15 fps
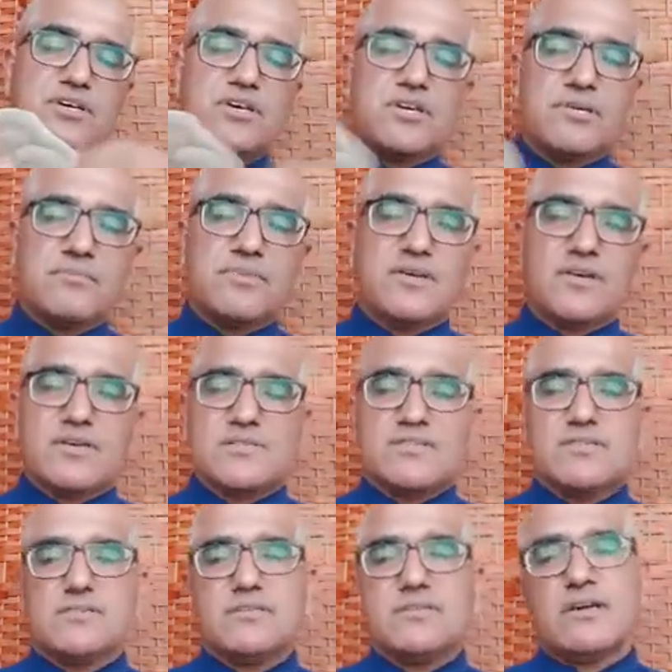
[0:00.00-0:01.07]
because
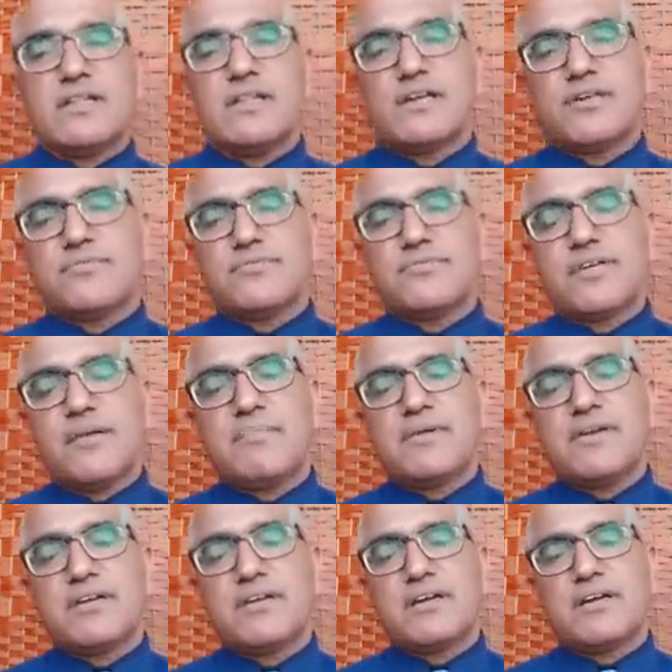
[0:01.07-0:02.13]
a lot of
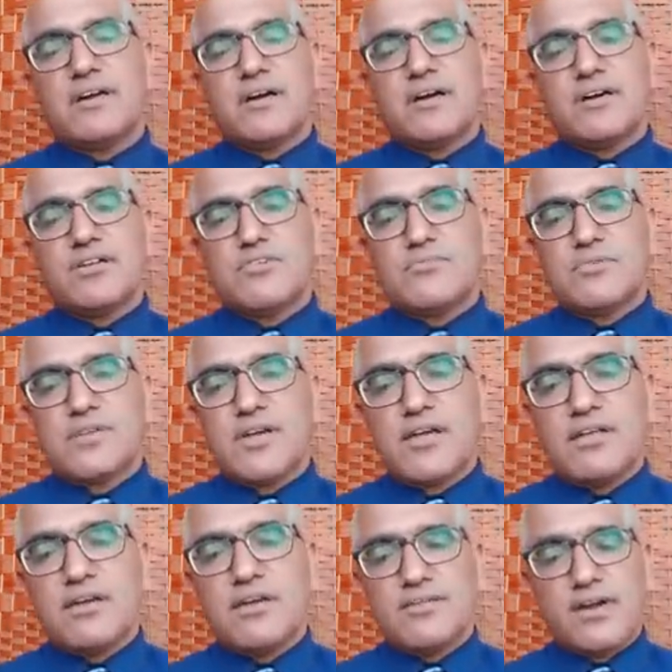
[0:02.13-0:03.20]
diabetic or
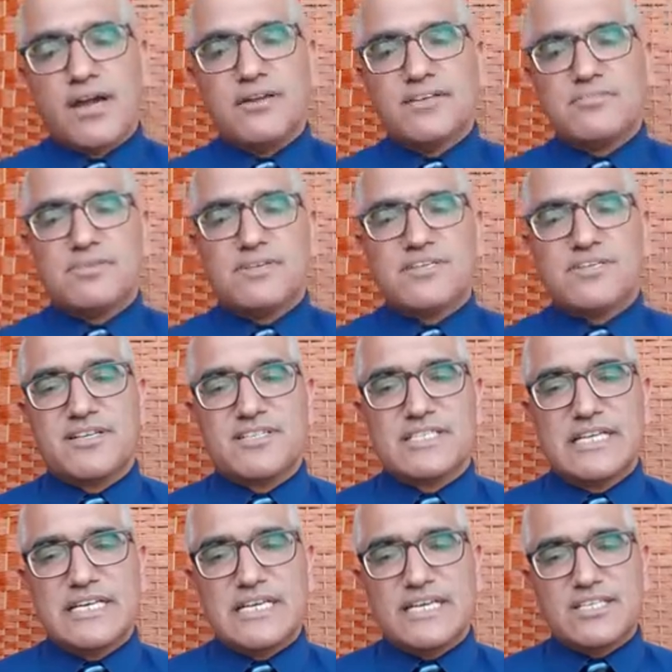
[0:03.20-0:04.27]
rheumatoid arthritis patients,
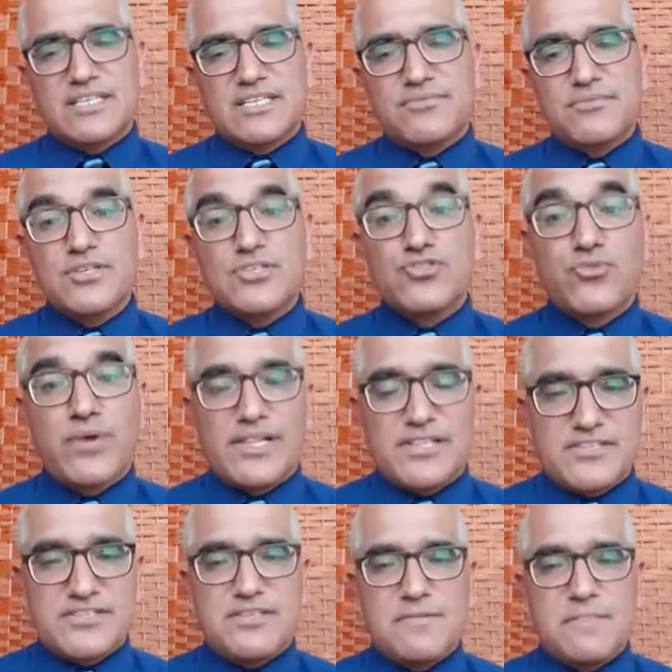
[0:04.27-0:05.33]
their feet
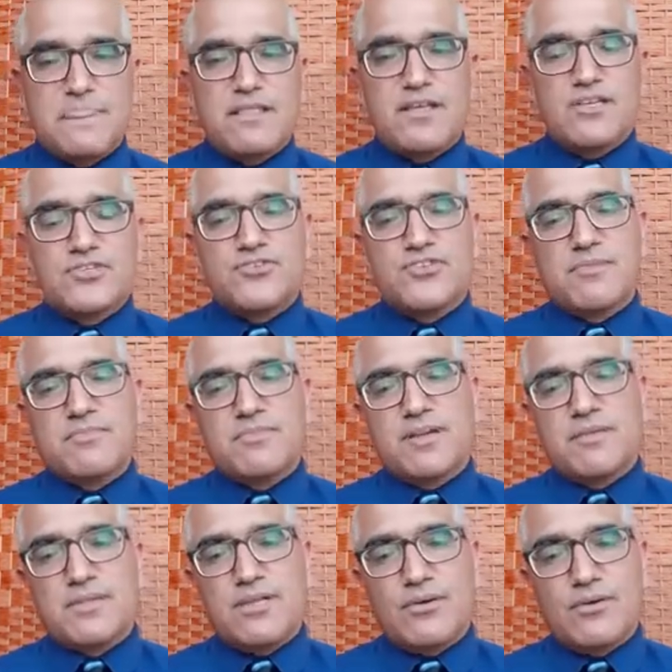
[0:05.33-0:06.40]
swells. So
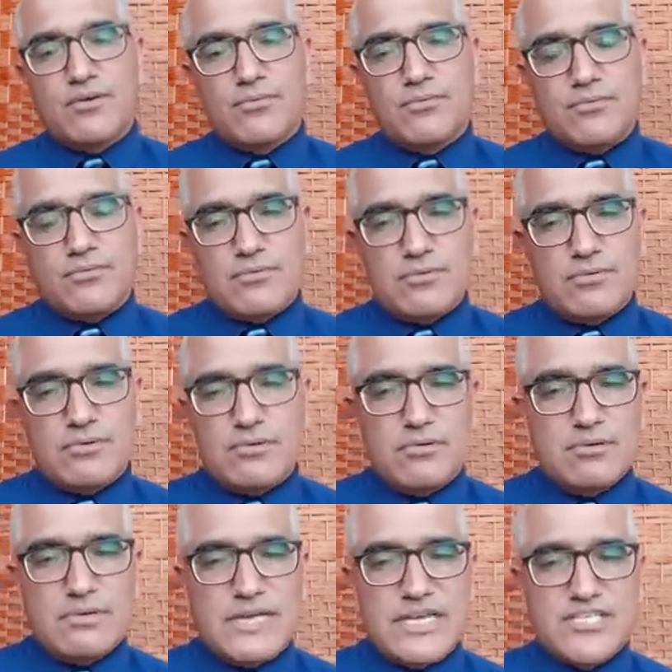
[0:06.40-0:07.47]
sometimes they have
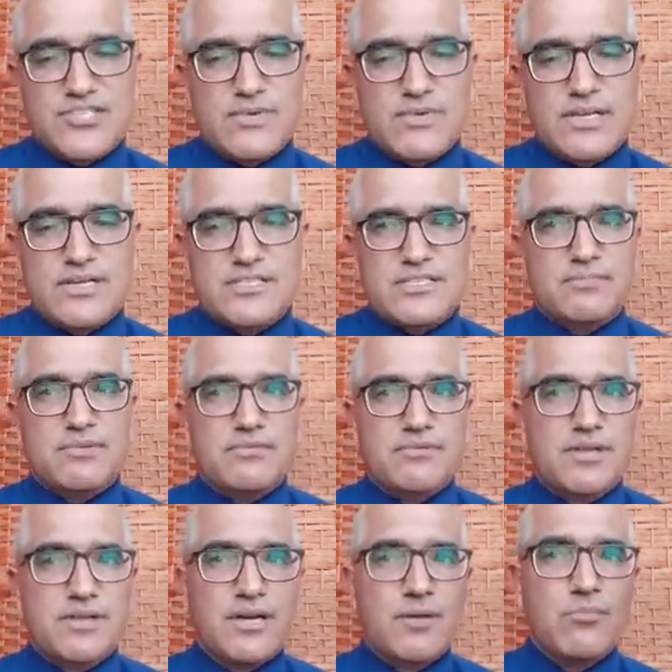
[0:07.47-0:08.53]
less swelling, sometimes they
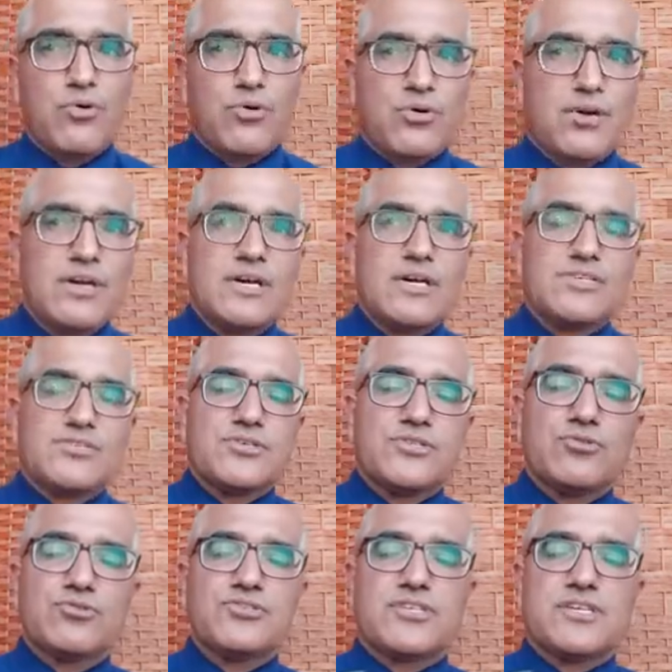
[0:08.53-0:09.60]
have more. So in
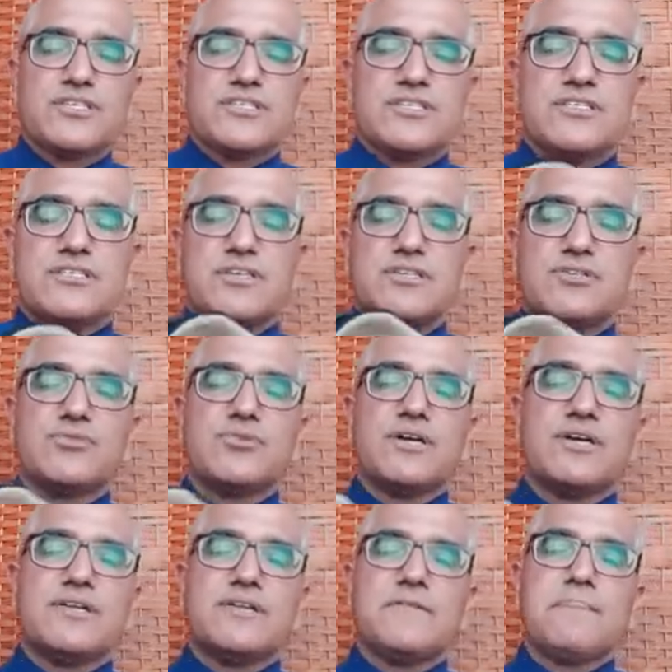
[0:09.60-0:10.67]
those cases, then you
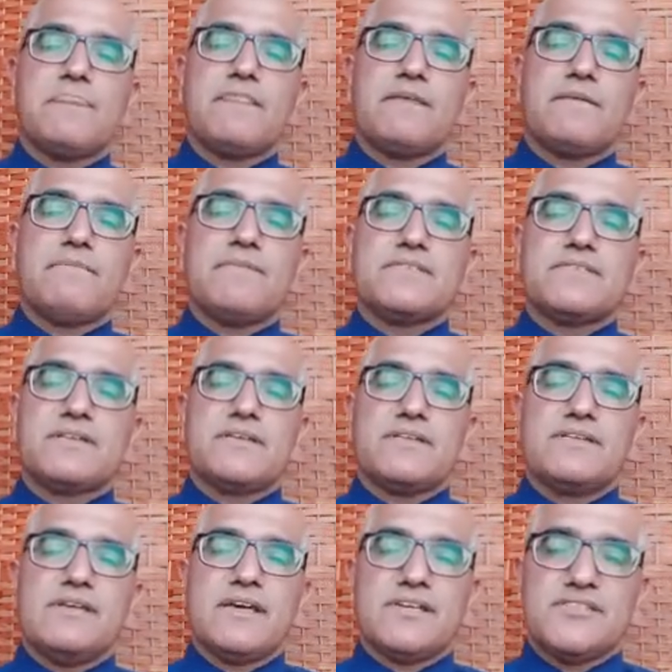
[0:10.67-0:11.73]
can
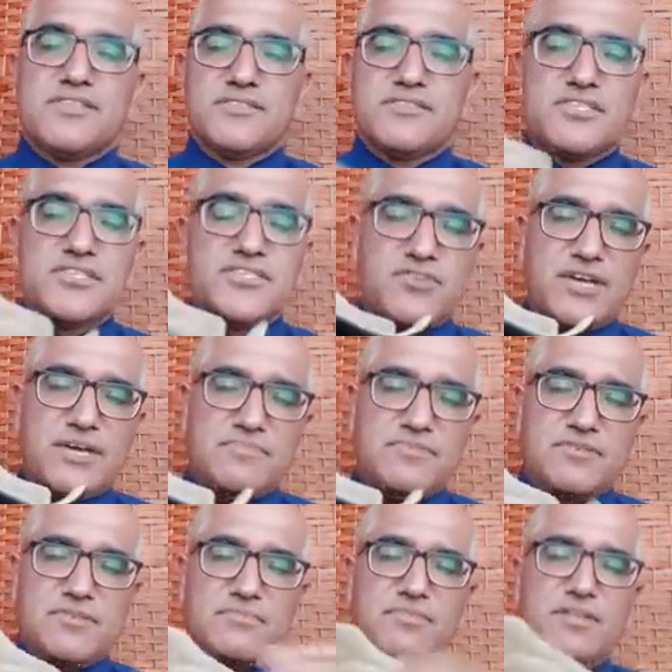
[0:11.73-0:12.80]
basically adjust these straps
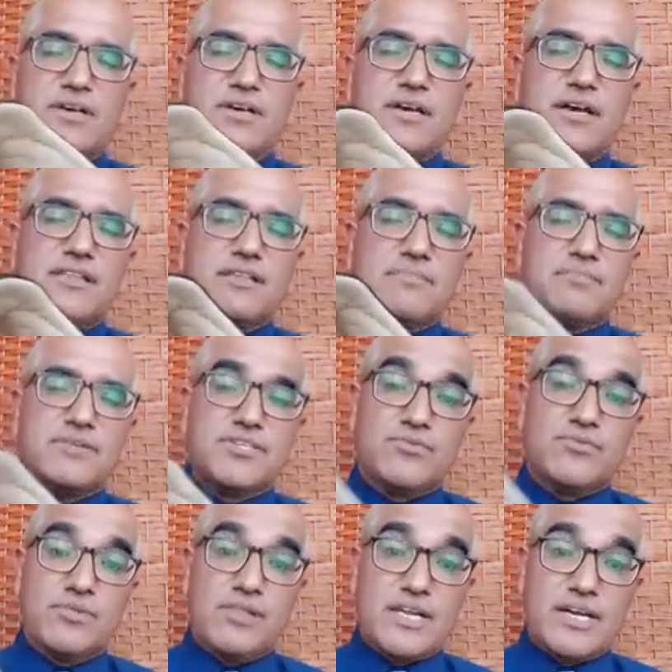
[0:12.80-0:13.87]
and the patient
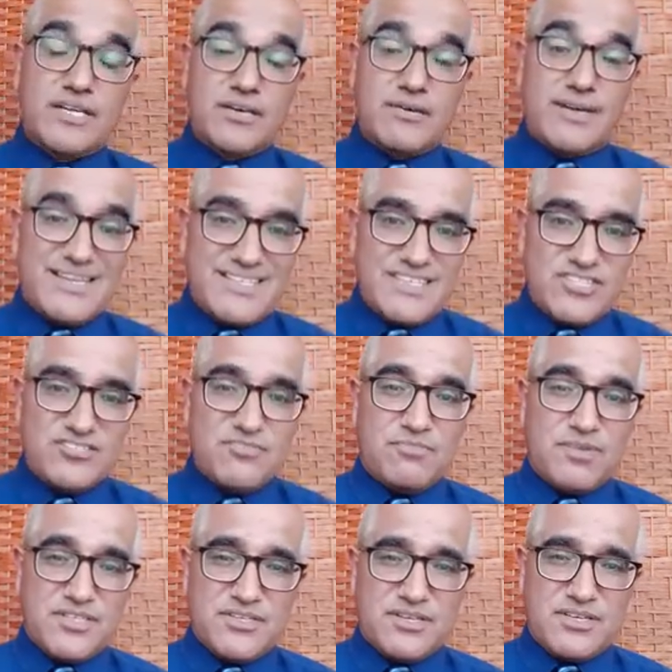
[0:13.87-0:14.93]
will not have excessive
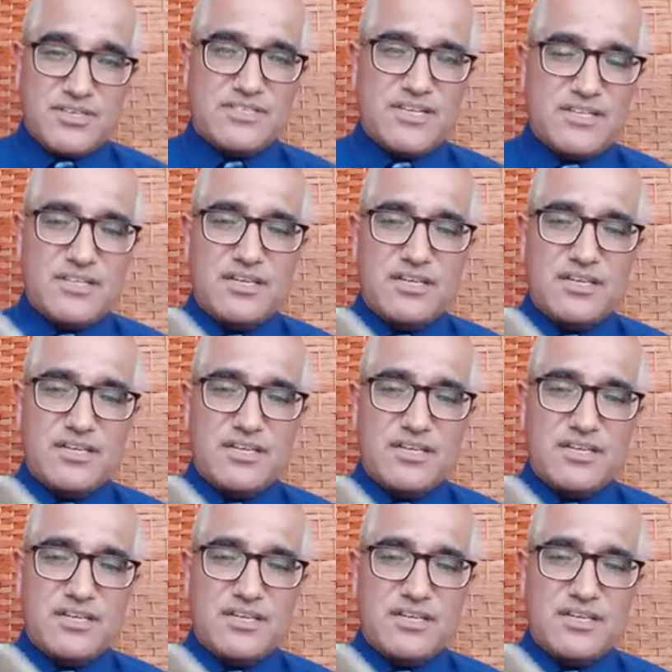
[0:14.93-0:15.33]
pressure inside the